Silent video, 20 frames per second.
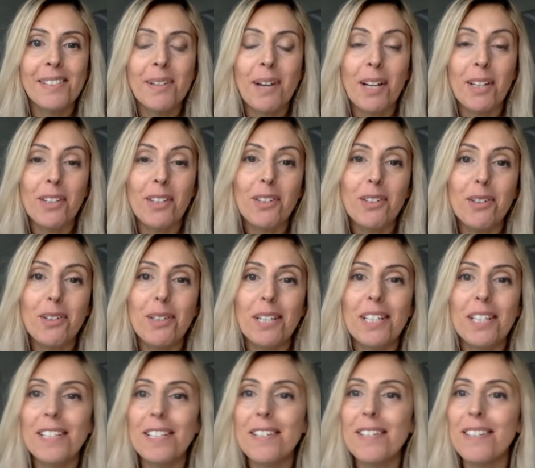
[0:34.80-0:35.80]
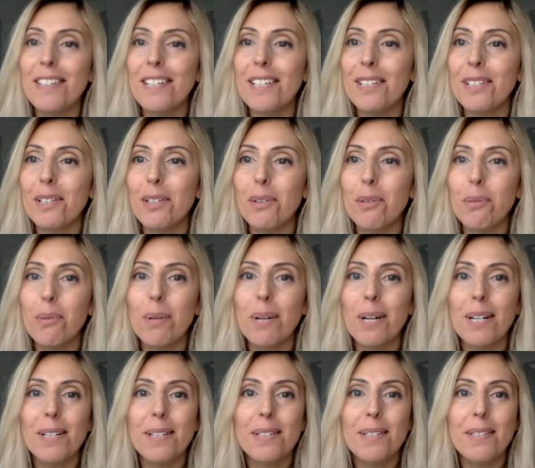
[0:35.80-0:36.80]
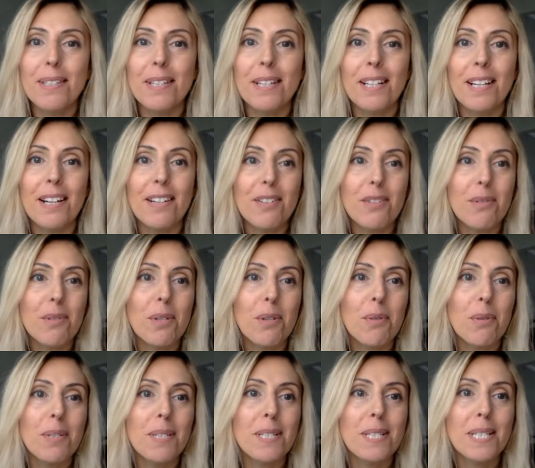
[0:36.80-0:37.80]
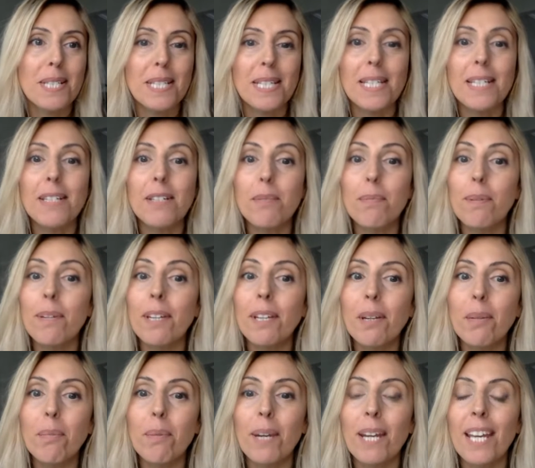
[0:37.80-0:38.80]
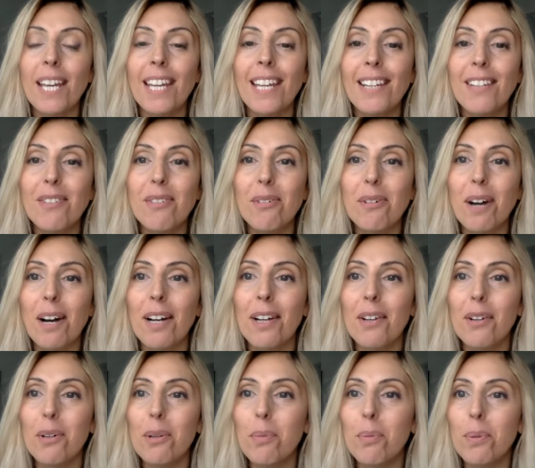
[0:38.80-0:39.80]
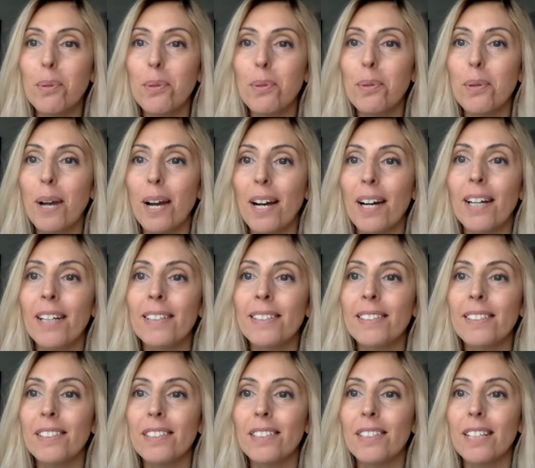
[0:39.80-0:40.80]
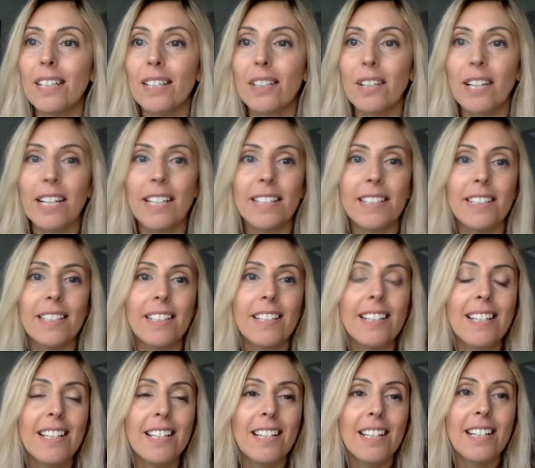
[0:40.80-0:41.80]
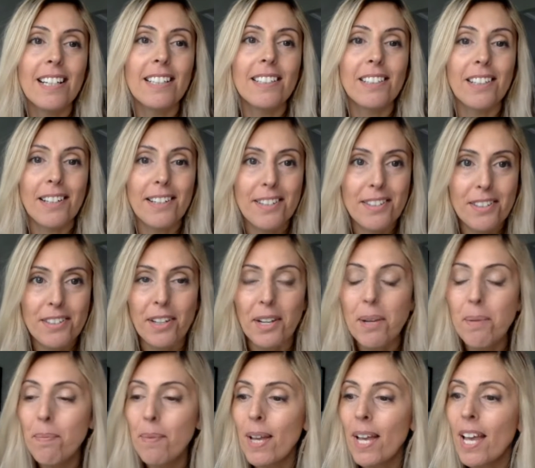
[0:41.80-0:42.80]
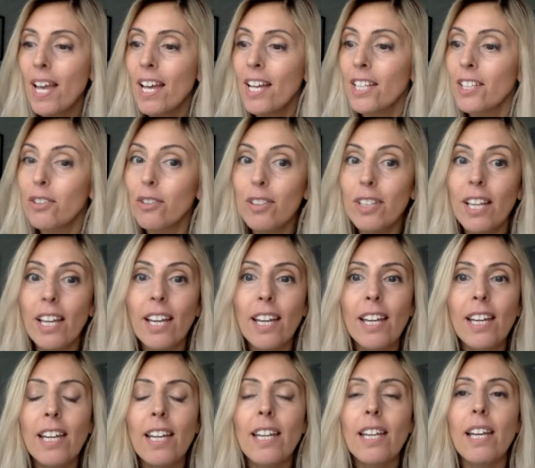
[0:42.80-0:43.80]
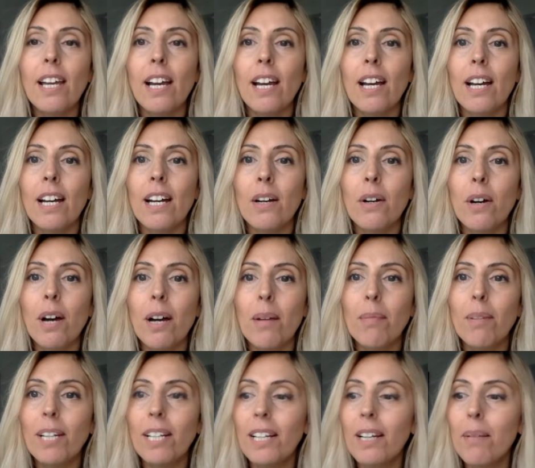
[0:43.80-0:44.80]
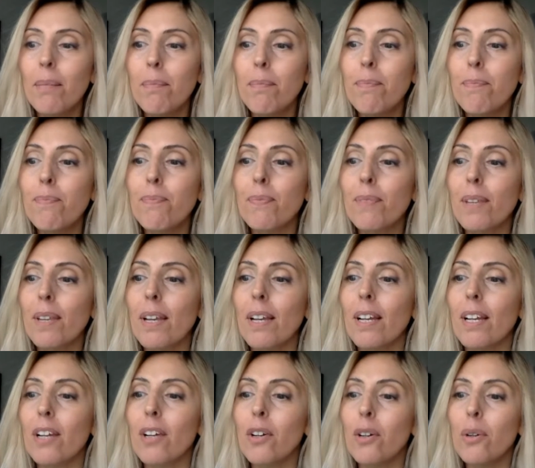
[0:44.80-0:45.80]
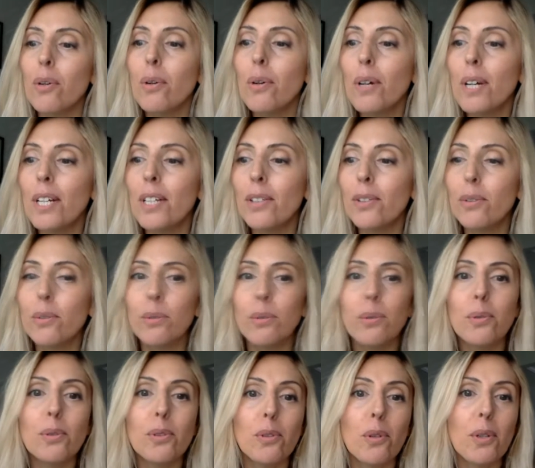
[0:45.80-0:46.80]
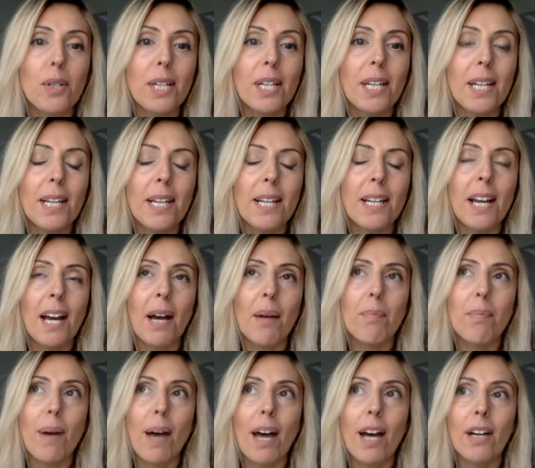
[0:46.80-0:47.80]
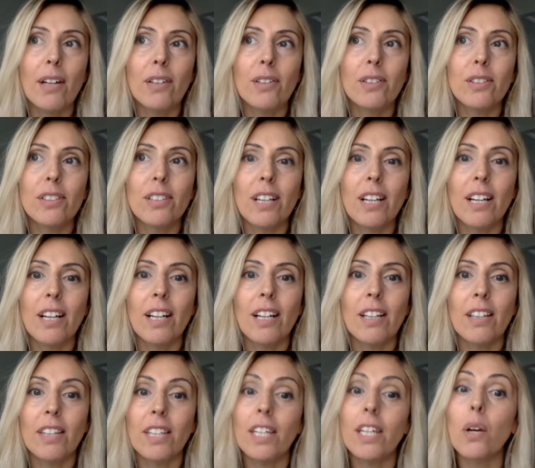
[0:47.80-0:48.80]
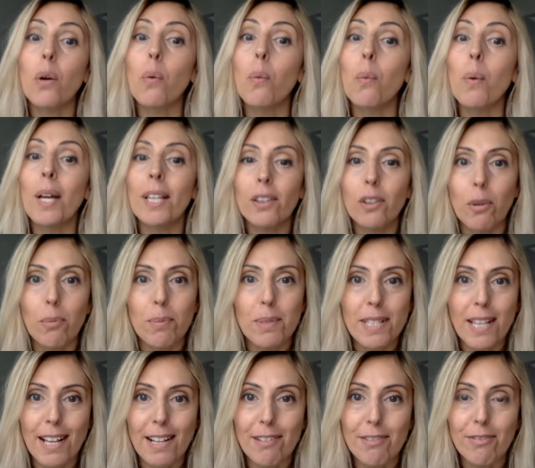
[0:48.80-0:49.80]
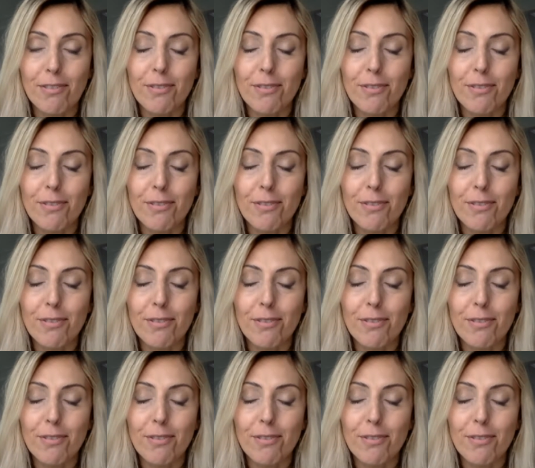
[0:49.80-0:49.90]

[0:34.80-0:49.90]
I don't know, in the state it was last week was the spring break, so I hope you had again a nice time. Today, I'm gonna go into talking about the quantum self.